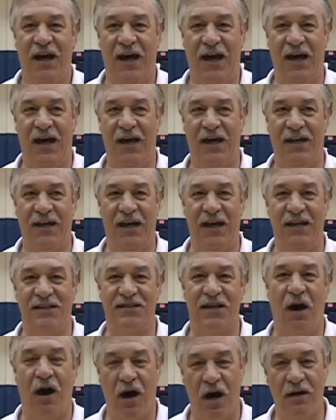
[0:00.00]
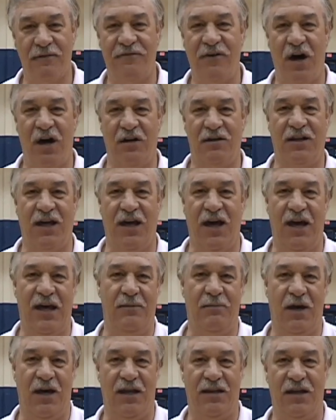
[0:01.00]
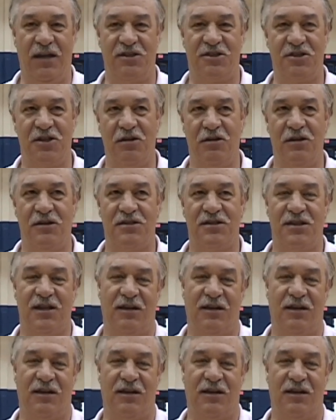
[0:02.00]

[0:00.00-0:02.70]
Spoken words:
And it's a hard-fought game, and the students,